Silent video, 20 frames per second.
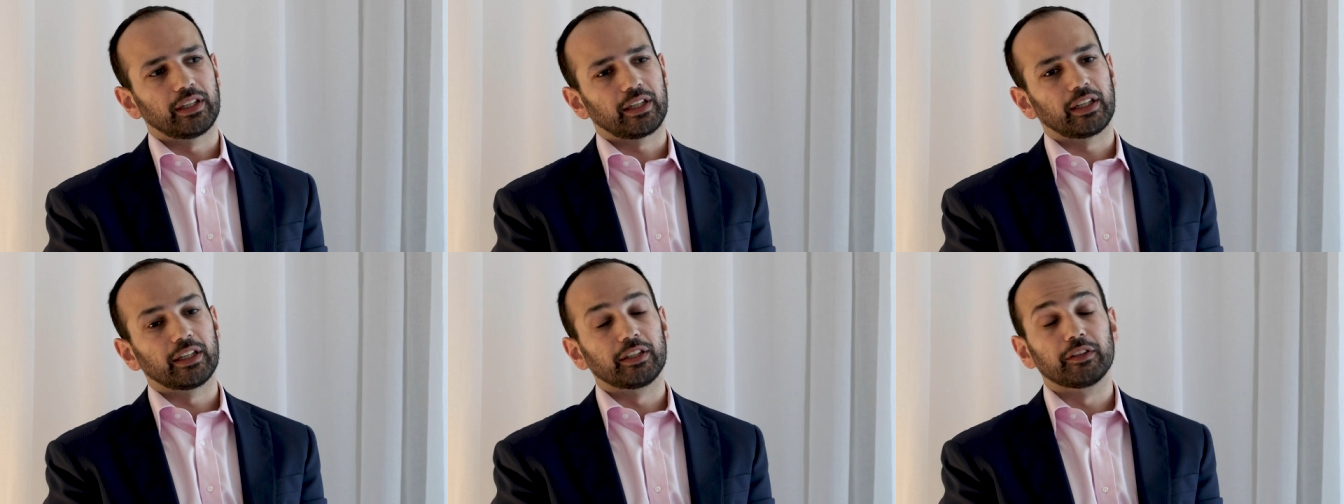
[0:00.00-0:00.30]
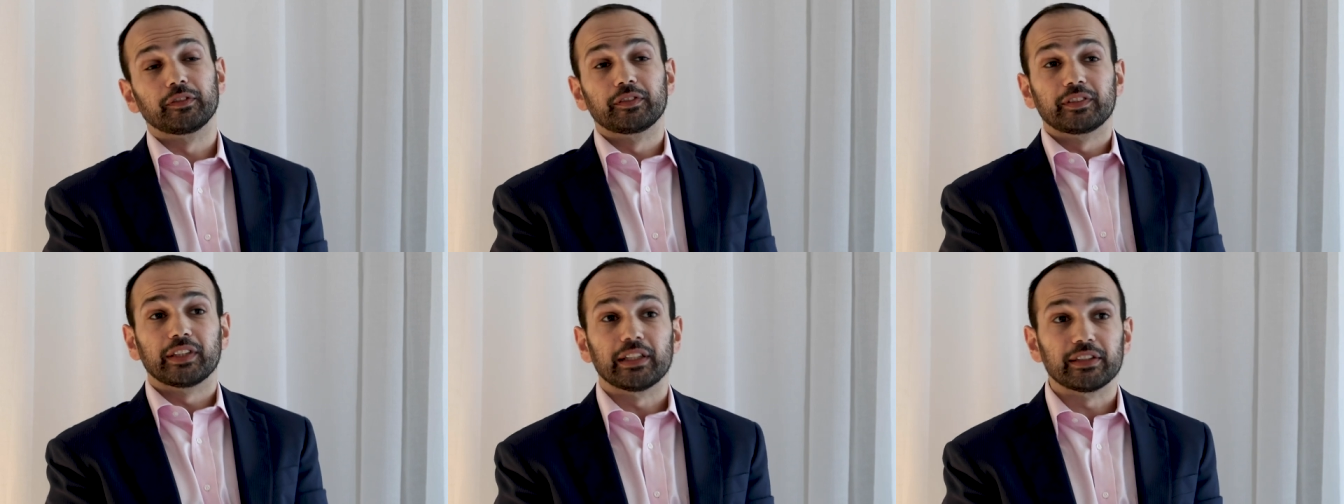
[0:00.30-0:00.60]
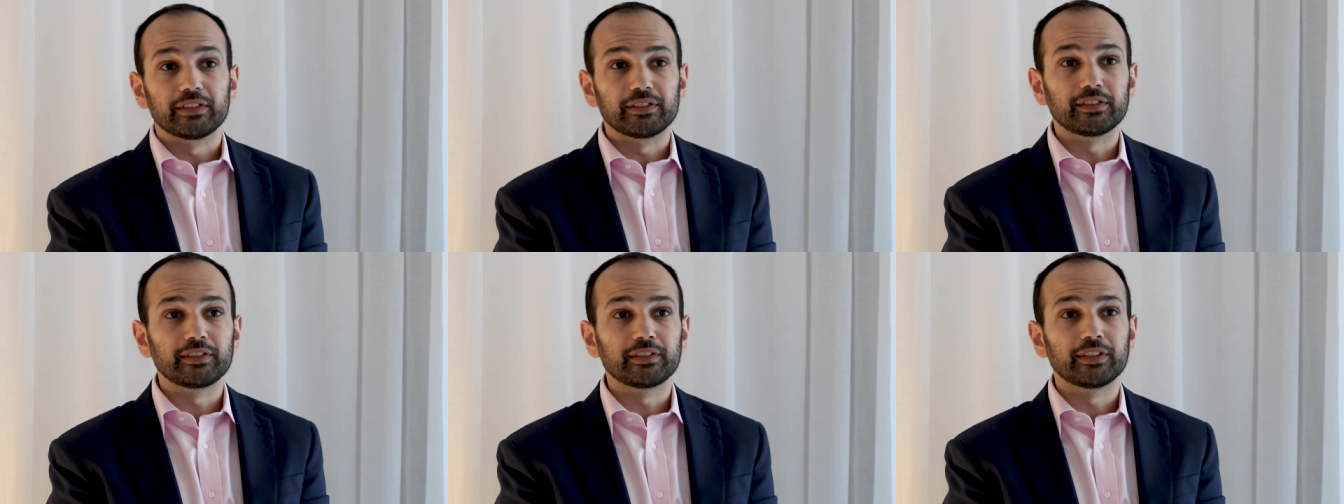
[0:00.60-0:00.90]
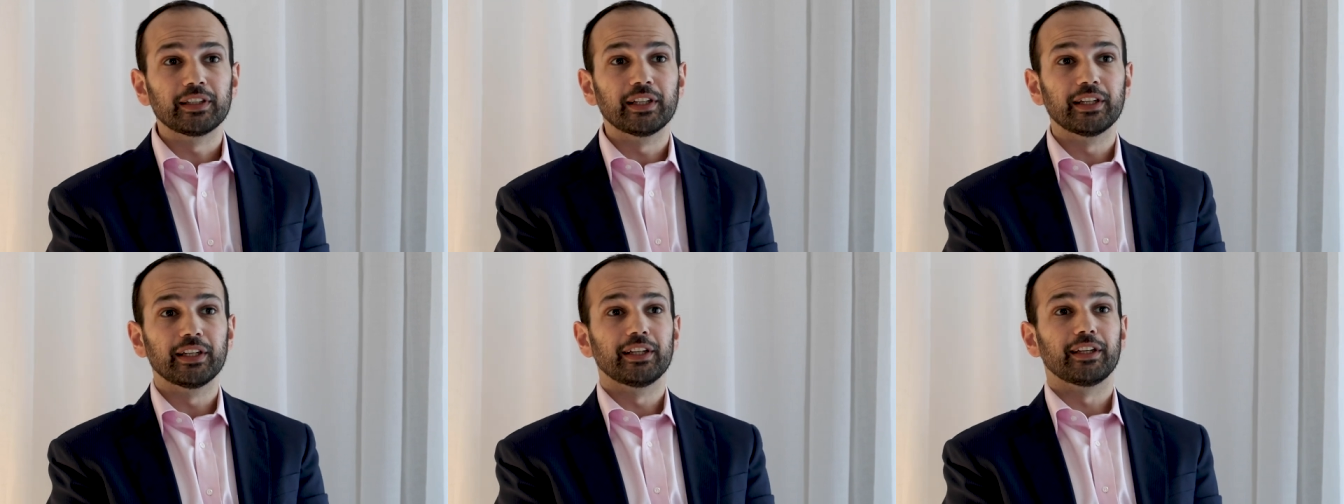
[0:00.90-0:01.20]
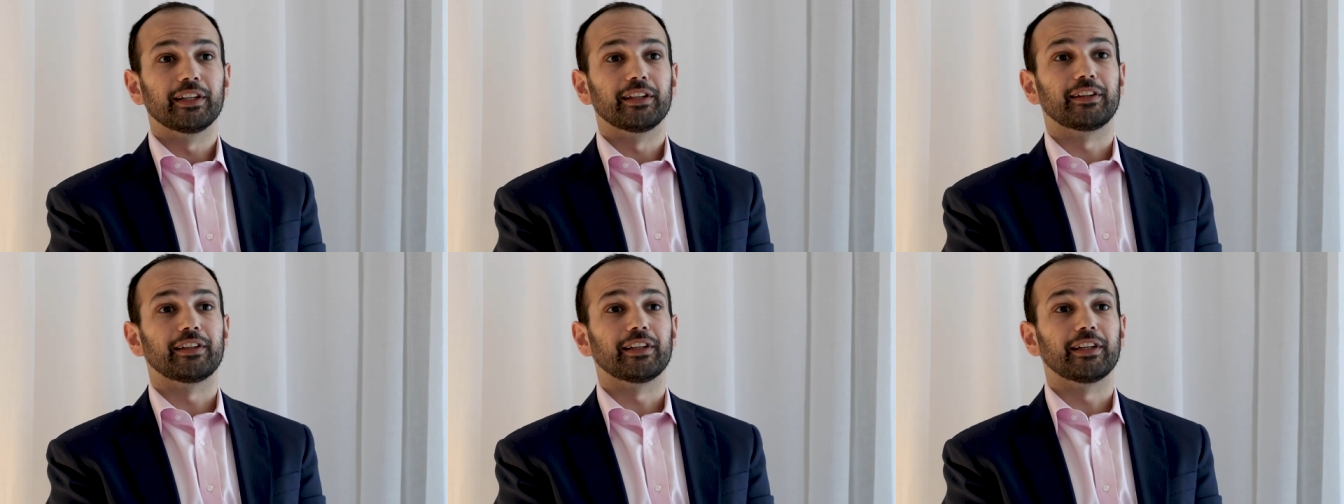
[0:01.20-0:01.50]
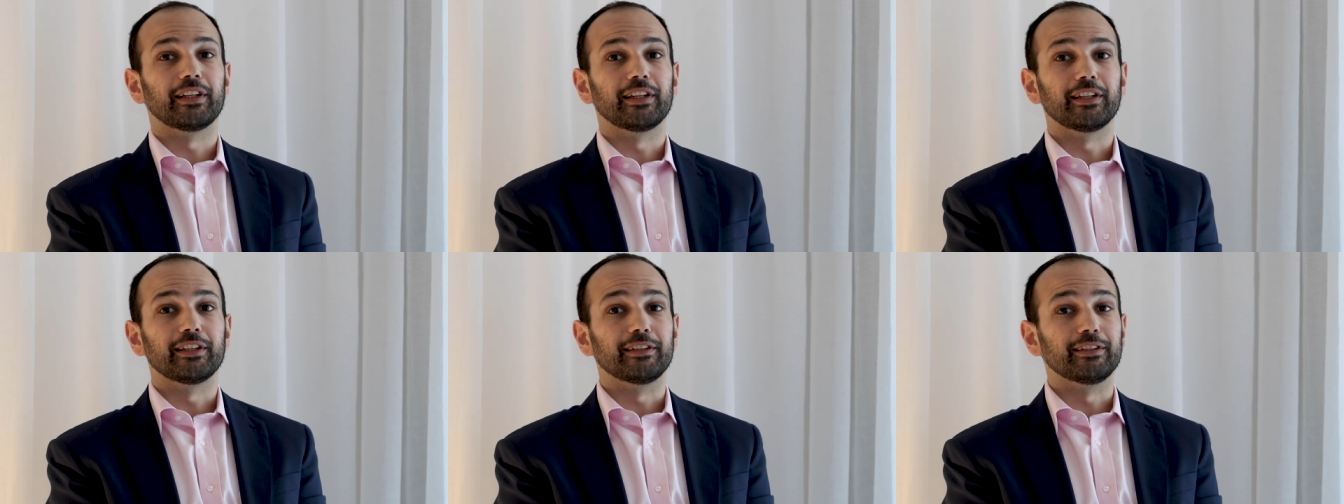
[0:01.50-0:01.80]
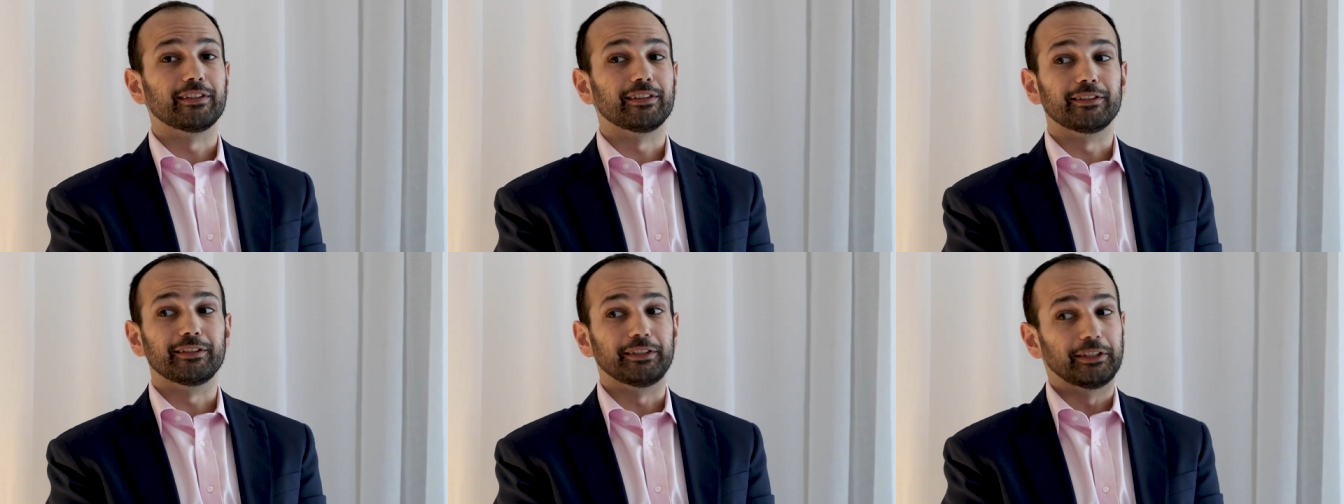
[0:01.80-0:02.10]
that kind of test,
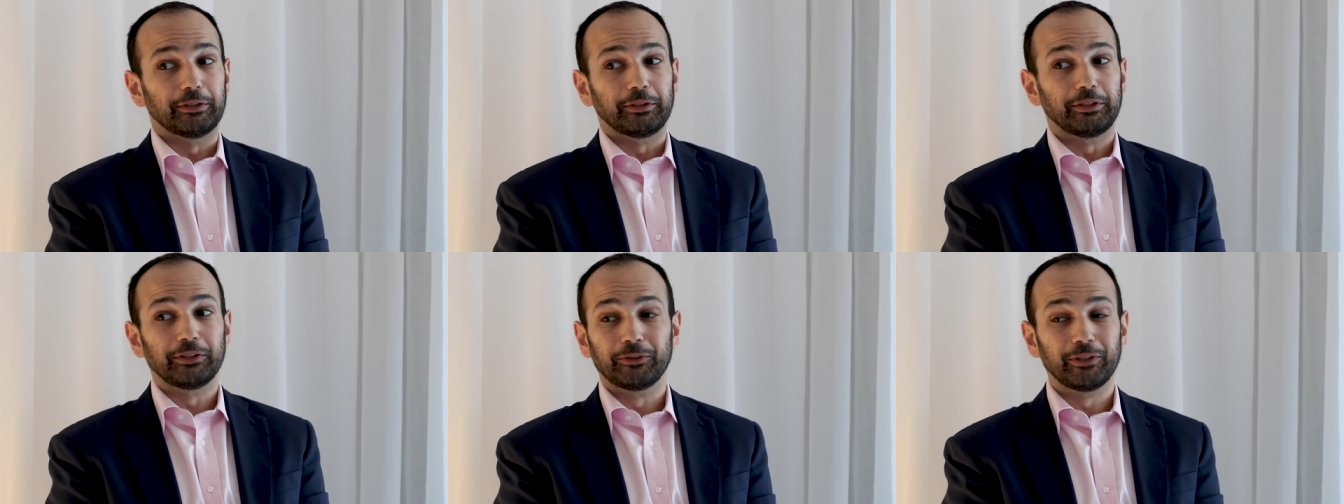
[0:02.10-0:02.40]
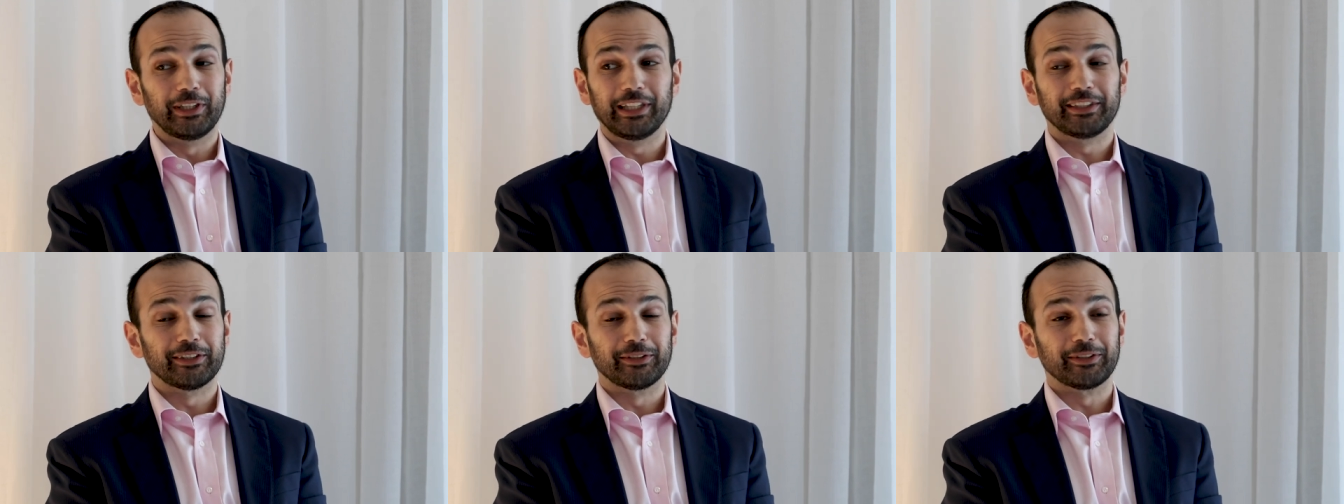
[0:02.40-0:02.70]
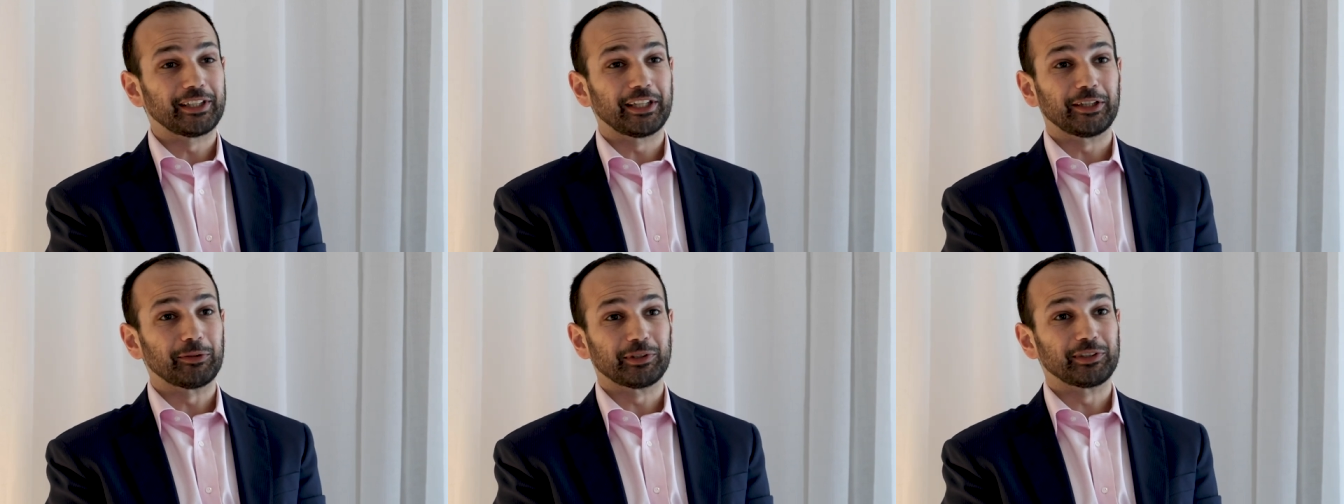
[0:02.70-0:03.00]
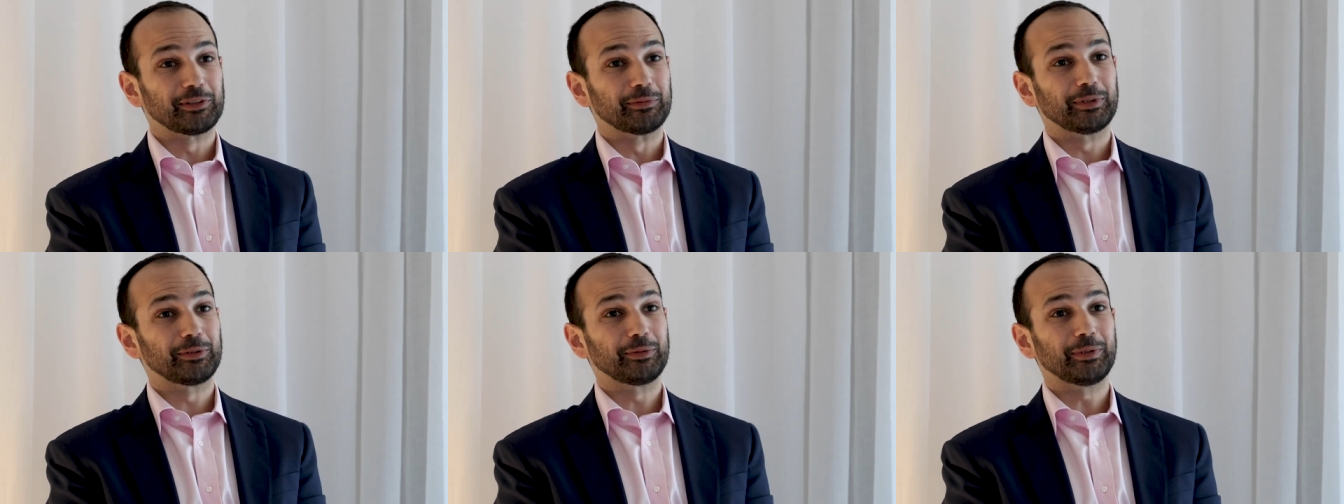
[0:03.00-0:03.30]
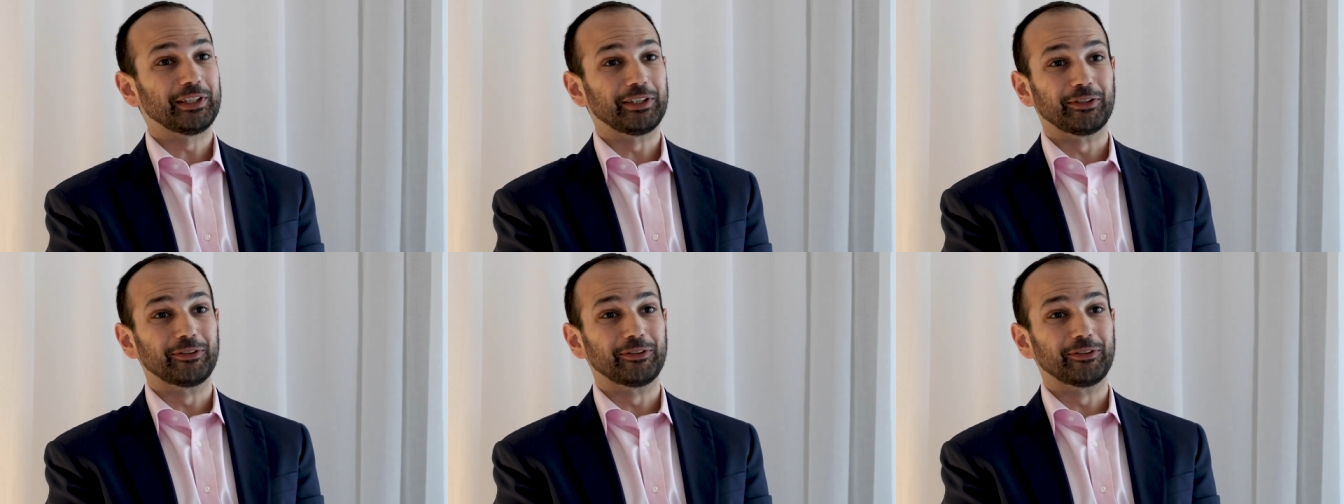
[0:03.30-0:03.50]
then you know, you really don't care what's in between.